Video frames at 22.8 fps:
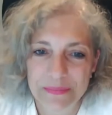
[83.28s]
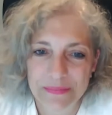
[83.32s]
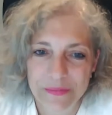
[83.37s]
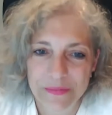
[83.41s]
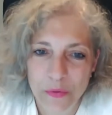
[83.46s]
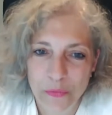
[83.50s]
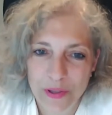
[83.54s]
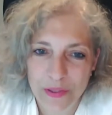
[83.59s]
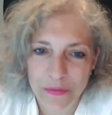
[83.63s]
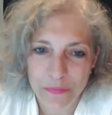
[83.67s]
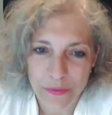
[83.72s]

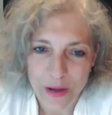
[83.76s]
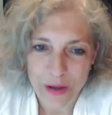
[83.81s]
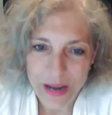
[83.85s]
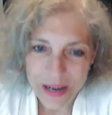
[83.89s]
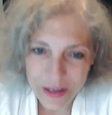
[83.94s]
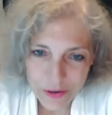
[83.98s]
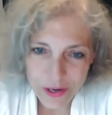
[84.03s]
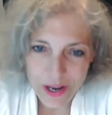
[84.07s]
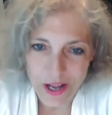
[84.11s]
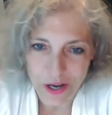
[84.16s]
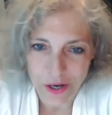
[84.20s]
with
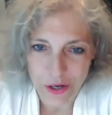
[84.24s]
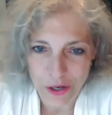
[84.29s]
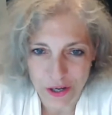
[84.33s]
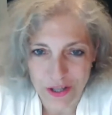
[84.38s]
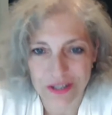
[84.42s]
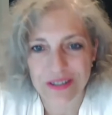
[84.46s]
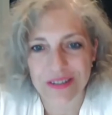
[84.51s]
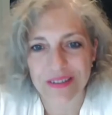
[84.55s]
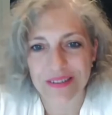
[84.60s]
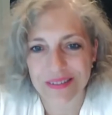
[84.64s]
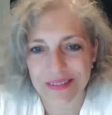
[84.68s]
regular
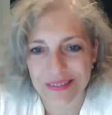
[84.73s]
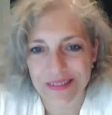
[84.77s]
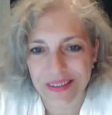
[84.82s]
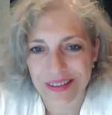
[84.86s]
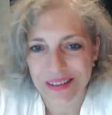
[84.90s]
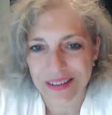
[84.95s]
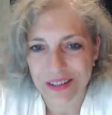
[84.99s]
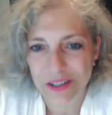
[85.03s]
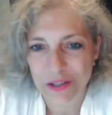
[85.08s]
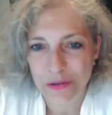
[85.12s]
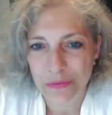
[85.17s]

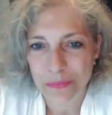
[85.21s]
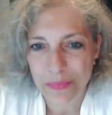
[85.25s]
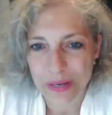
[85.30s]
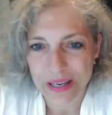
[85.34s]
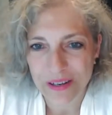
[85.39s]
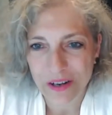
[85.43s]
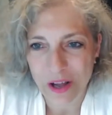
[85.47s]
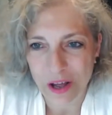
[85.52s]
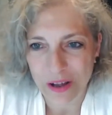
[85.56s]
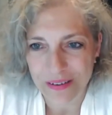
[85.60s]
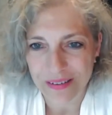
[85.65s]
cotton, you
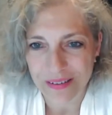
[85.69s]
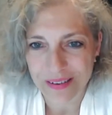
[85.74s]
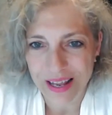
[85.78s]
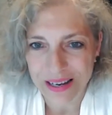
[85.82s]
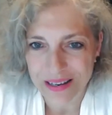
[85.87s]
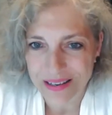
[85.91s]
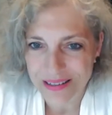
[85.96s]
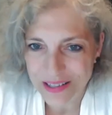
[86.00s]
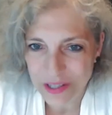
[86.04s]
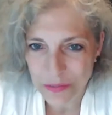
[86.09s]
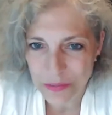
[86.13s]
mean cotton
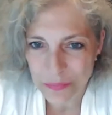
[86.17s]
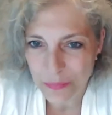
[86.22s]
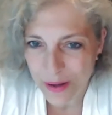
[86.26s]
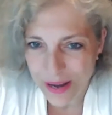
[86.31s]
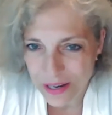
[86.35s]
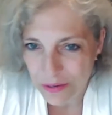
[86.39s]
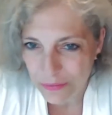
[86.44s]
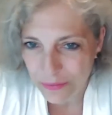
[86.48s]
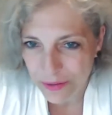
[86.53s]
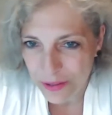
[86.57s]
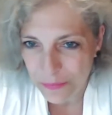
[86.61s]
that is
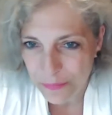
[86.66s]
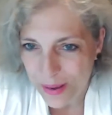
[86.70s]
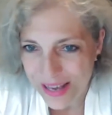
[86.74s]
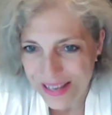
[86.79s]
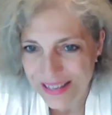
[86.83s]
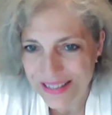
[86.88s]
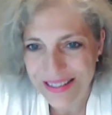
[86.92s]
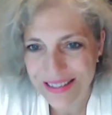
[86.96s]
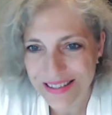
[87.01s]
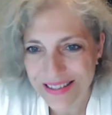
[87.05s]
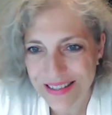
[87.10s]
sprayed with
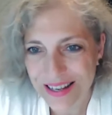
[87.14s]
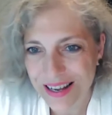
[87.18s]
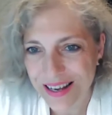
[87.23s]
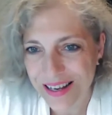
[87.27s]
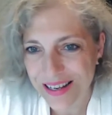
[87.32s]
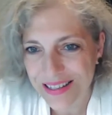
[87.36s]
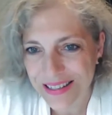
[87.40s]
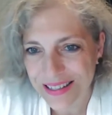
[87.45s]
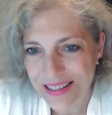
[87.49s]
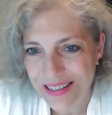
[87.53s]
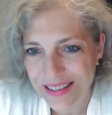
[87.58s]

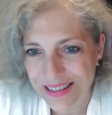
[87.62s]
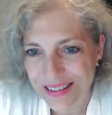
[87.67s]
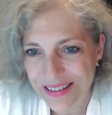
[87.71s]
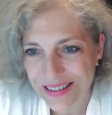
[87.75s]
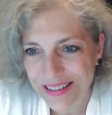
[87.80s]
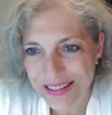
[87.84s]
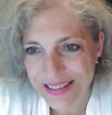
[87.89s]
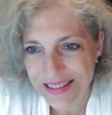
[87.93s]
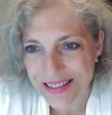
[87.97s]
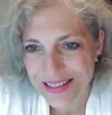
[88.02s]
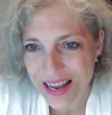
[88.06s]
pesticides and
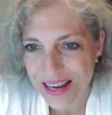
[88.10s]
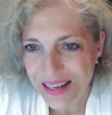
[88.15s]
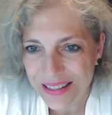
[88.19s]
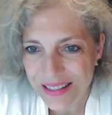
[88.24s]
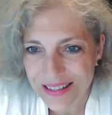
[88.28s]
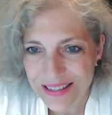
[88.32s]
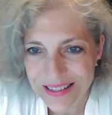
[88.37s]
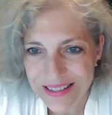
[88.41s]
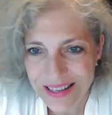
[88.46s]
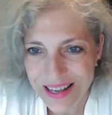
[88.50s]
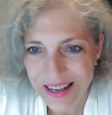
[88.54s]

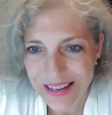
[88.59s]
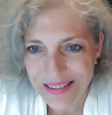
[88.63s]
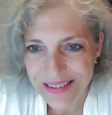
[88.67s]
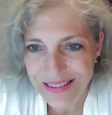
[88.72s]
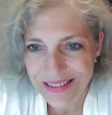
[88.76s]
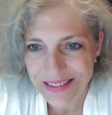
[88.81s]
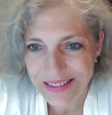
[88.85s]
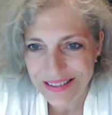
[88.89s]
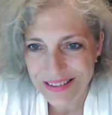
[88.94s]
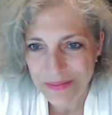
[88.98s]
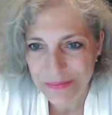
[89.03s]

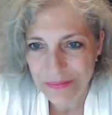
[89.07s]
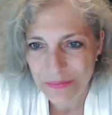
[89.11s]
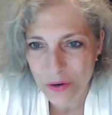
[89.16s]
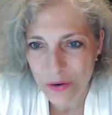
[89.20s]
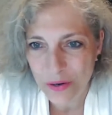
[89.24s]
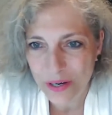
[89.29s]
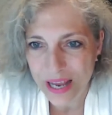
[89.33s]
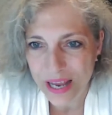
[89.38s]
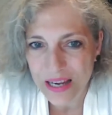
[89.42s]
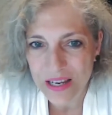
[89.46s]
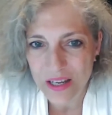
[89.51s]
insecticides,
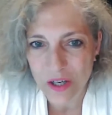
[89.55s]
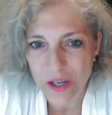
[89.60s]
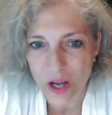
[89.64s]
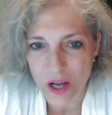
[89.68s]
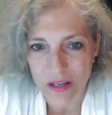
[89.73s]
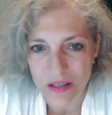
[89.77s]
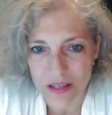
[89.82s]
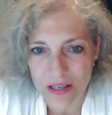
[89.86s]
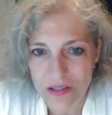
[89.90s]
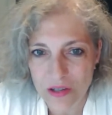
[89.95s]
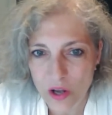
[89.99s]
organic
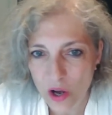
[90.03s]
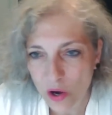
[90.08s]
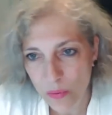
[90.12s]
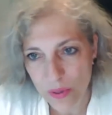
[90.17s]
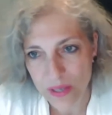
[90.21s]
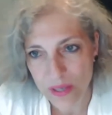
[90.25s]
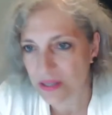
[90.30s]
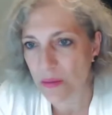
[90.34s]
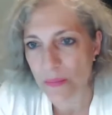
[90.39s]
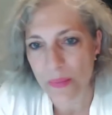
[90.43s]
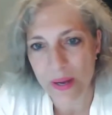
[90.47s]
cotton is
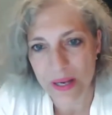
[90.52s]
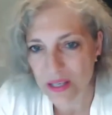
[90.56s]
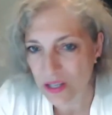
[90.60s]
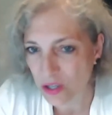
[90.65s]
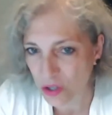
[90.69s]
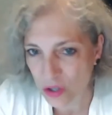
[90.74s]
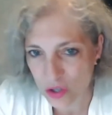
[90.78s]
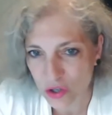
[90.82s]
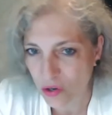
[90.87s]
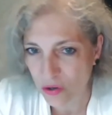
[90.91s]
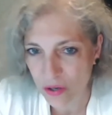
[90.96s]
always the better
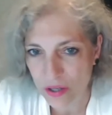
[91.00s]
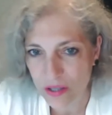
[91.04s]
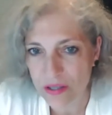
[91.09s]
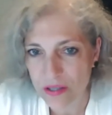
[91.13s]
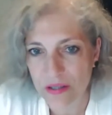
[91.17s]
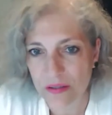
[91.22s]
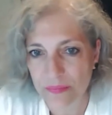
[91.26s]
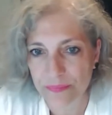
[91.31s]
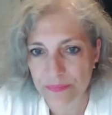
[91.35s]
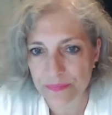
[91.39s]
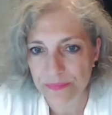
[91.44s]
choice.